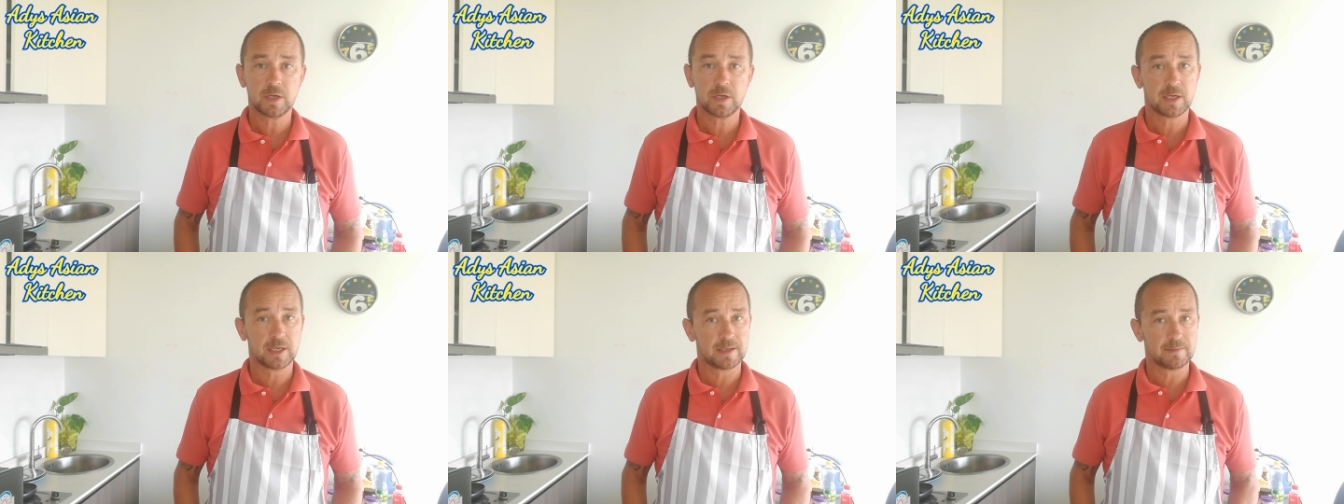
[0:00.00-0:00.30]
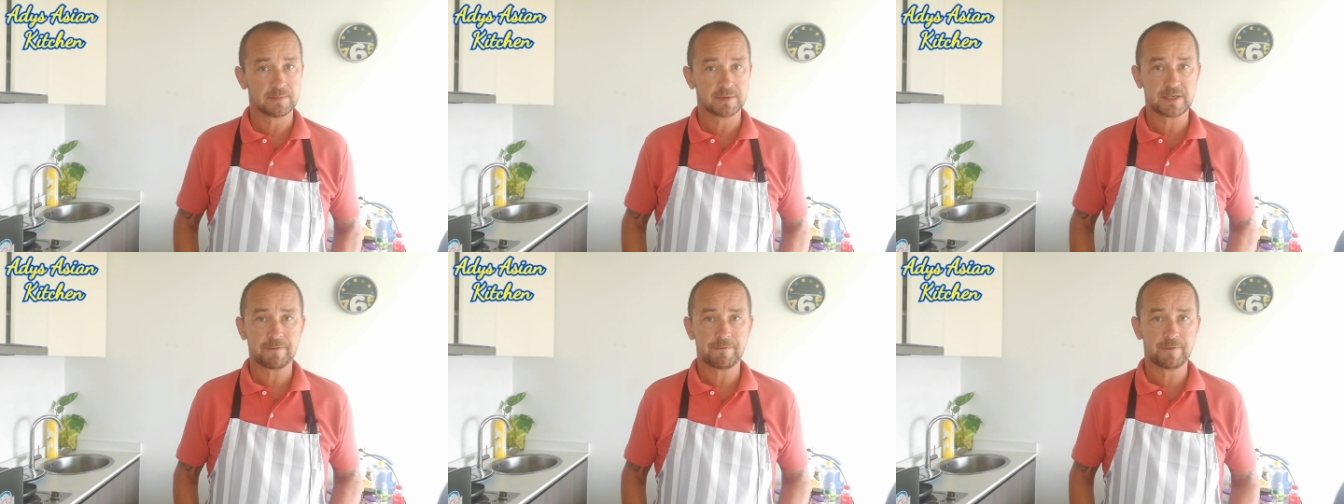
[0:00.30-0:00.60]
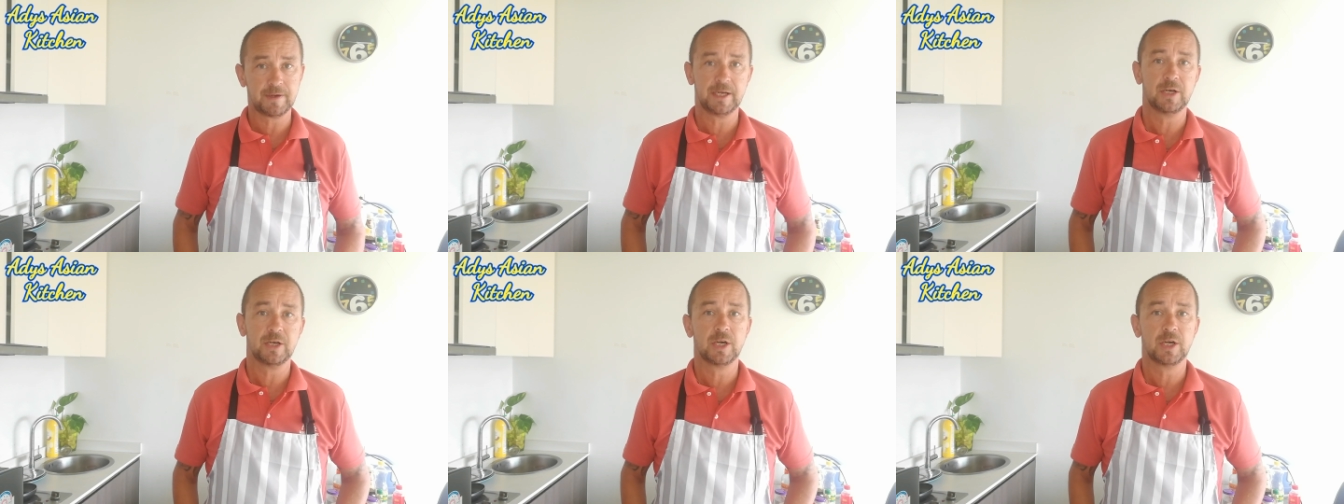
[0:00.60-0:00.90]
and I'm
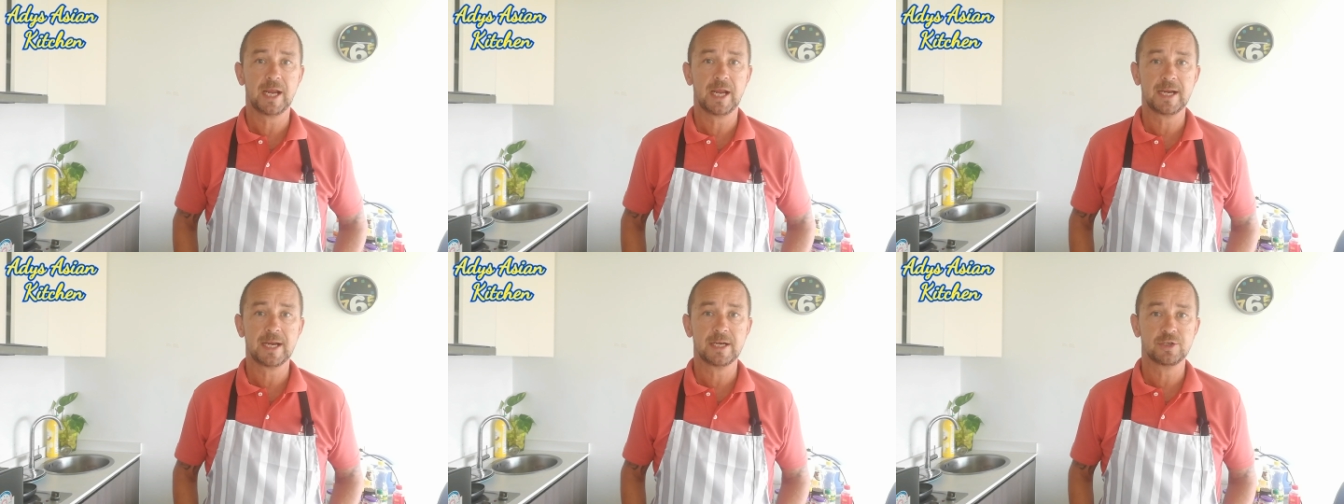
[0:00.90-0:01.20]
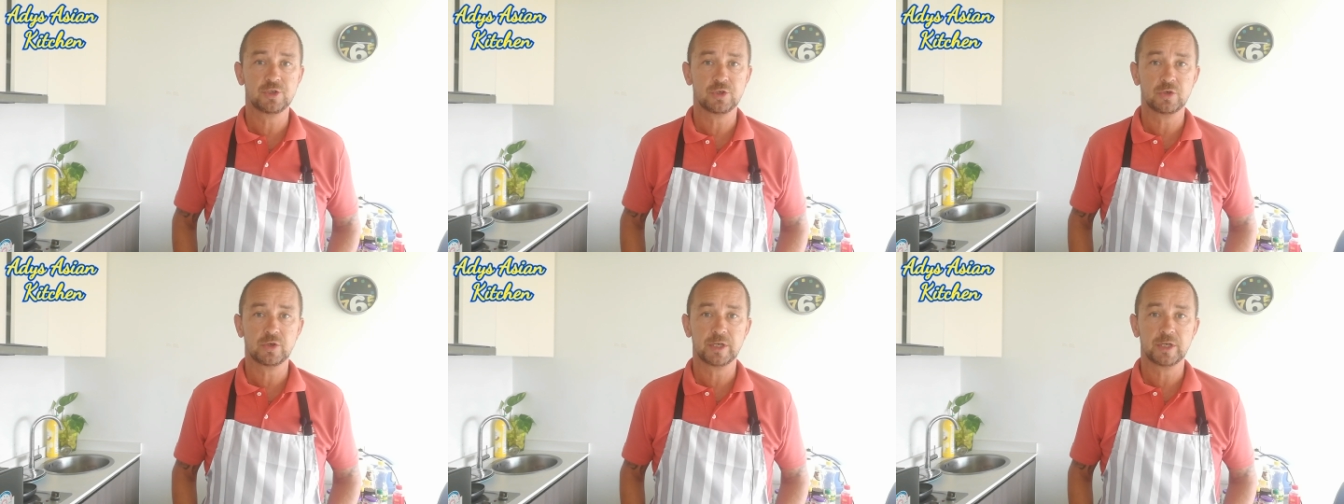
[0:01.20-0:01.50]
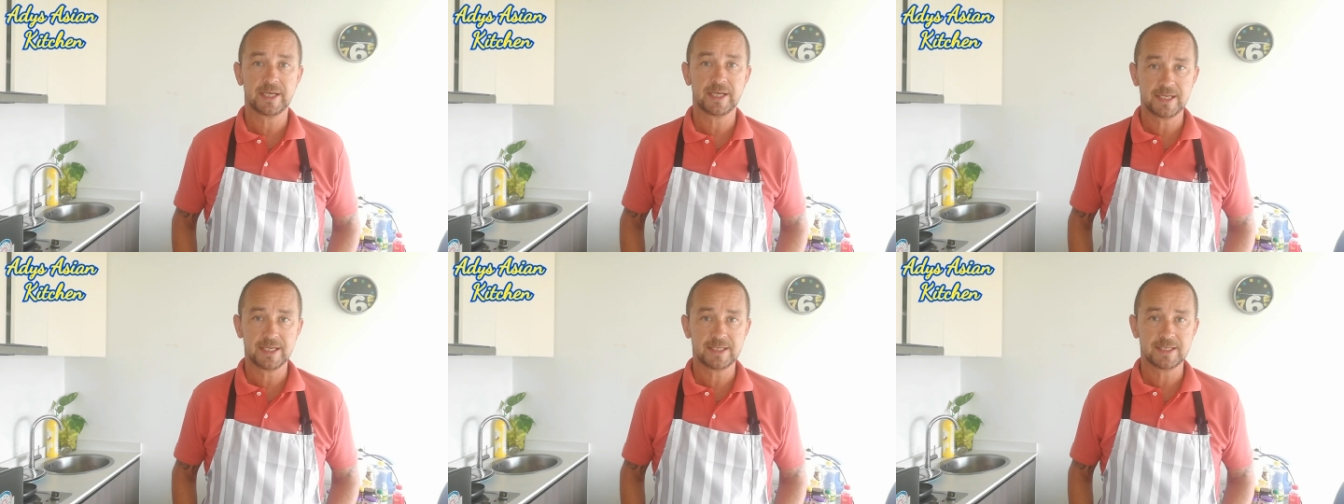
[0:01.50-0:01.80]
definitely going to enjoy
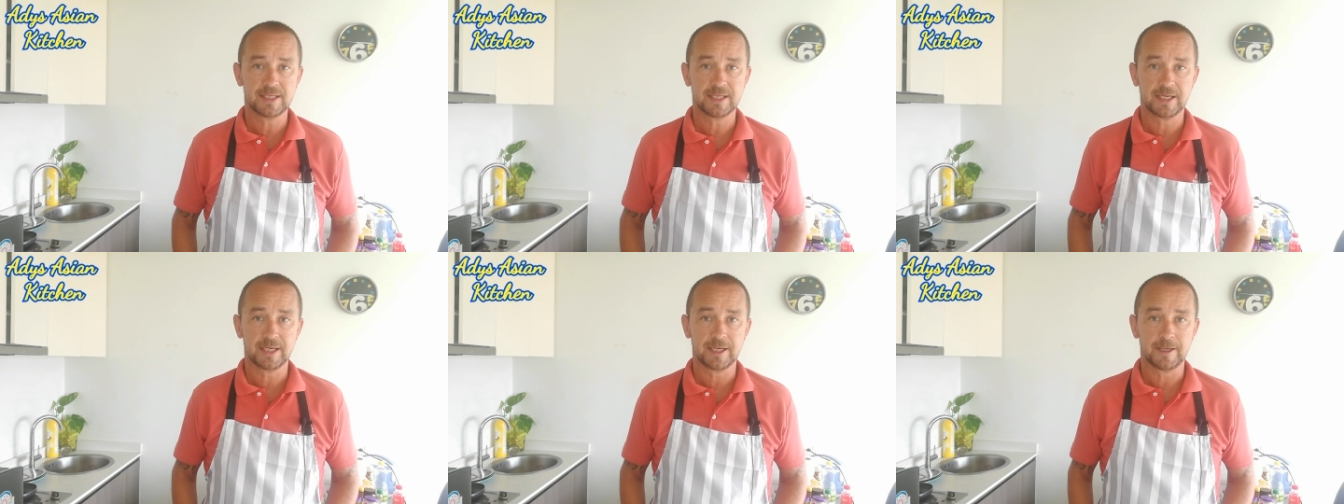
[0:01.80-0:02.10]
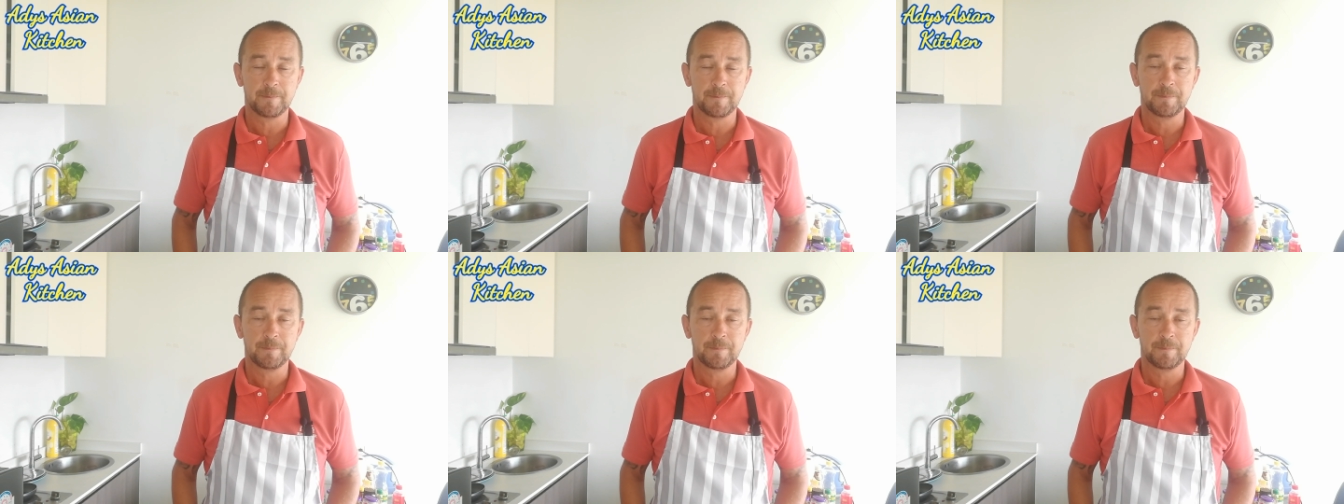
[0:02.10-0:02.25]
eating it.